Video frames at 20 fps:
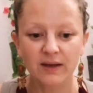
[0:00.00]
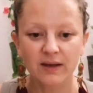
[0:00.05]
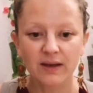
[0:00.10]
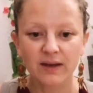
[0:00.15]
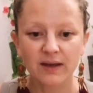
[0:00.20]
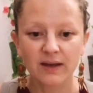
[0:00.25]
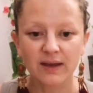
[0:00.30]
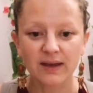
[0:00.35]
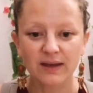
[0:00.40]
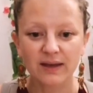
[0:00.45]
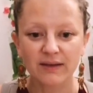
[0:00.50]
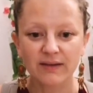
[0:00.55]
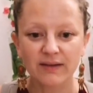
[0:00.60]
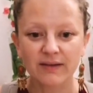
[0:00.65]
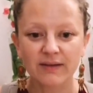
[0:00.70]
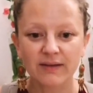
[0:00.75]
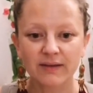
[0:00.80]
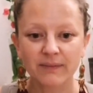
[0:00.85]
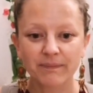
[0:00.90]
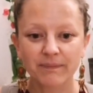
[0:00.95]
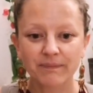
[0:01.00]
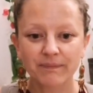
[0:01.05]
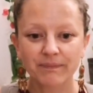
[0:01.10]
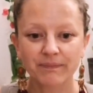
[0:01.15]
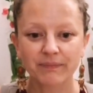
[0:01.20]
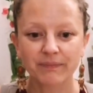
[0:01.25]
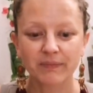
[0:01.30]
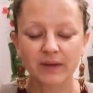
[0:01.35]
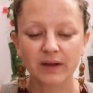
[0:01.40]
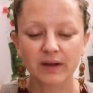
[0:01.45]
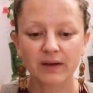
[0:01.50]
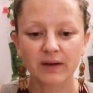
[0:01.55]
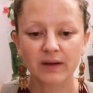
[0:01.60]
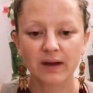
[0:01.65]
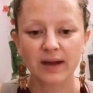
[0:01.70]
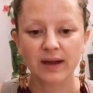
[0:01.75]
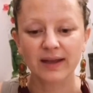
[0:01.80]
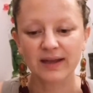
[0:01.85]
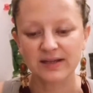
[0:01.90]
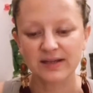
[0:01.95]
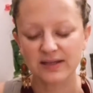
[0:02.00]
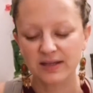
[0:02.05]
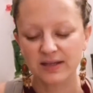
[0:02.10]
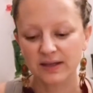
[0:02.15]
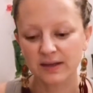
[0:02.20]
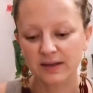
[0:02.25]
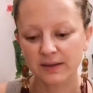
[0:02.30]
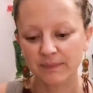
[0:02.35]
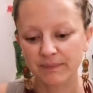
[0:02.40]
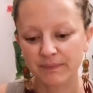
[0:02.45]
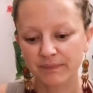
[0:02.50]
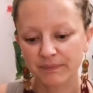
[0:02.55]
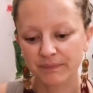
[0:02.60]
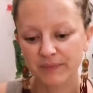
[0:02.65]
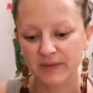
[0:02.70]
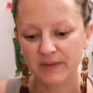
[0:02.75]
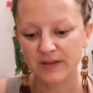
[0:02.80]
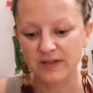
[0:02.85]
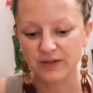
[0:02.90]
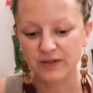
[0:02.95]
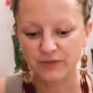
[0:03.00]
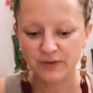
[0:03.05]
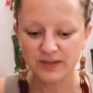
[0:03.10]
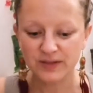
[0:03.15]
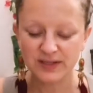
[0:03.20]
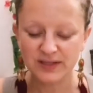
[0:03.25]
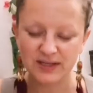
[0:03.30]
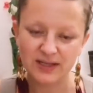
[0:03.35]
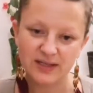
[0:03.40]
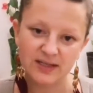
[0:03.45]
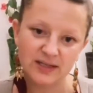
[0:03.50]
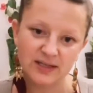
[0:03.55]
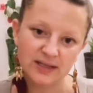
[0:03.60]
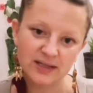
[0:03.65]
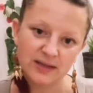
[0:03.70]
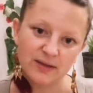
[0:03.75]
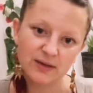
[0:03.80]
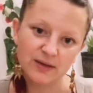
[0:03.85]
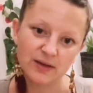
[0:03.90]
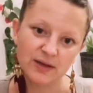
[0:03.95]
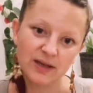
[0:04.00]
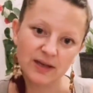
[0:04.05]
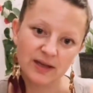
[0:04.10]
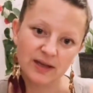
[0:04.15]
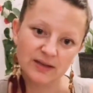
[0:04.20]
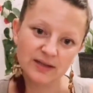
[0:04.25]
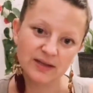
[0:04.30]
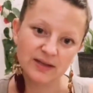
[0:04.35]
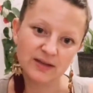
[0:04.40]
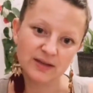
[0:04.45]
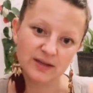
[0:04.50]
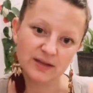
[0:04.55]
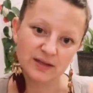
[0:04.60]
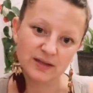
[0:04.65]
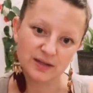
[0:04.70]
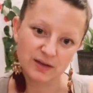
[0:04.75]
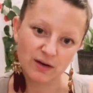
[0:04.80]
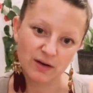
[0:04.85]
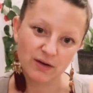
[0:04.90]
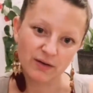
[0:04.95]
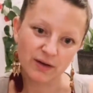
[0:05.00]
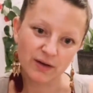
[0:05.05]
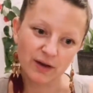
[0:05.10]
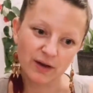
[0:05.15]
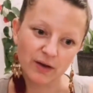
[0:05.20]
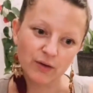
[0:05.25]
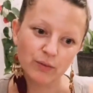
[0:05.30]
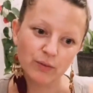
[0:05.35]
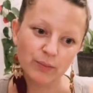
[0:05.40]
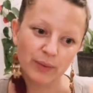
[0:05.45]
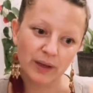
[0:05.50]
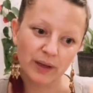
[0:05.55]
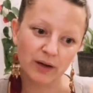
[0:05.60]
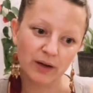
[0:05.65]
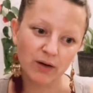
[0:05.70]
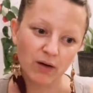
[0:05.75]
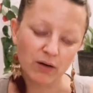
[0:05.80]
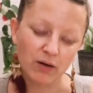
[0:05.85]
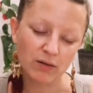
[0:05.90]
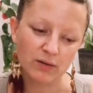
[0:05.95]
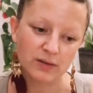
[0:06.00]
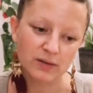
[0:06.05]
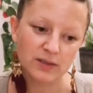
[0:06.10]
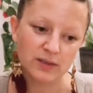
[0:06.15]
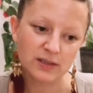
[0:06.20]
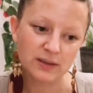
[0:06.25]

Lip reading: It's I guess the difference is in the scenario, because